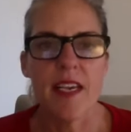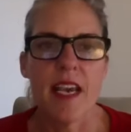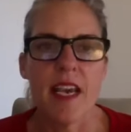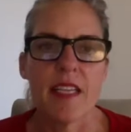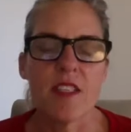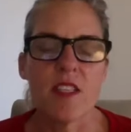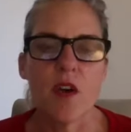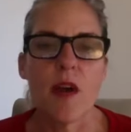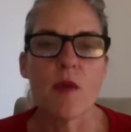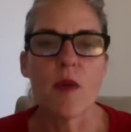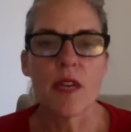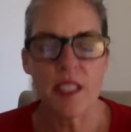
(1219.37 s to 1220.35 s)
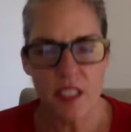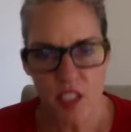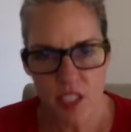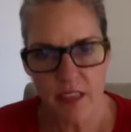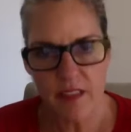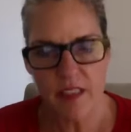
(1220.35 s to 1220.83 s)
And so I wanted to
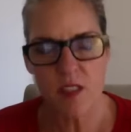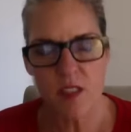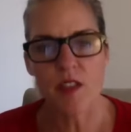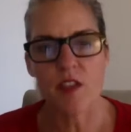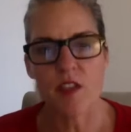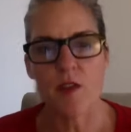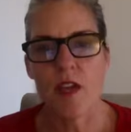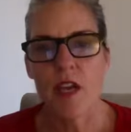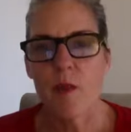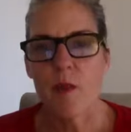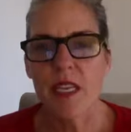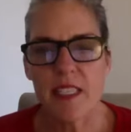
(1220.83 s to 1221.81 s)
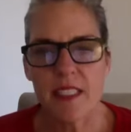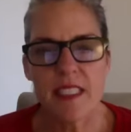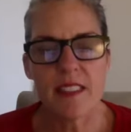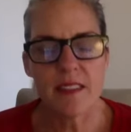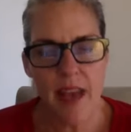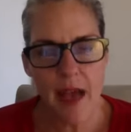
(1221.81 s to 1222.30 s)
share this with you because it's
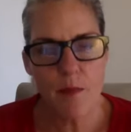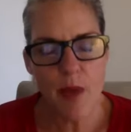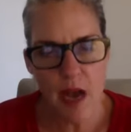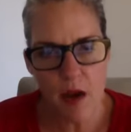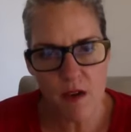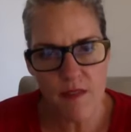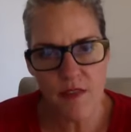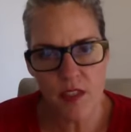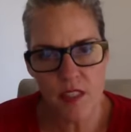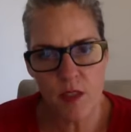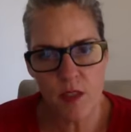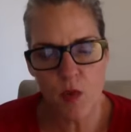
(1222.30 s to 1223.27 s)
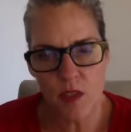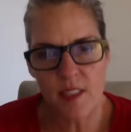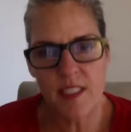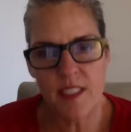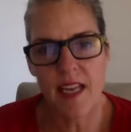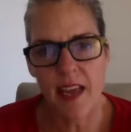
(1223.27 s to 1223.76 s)
that powerful in the world
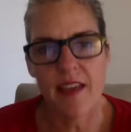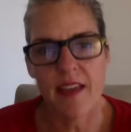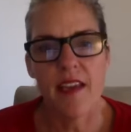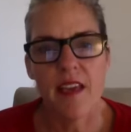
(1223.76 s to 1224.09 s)
today.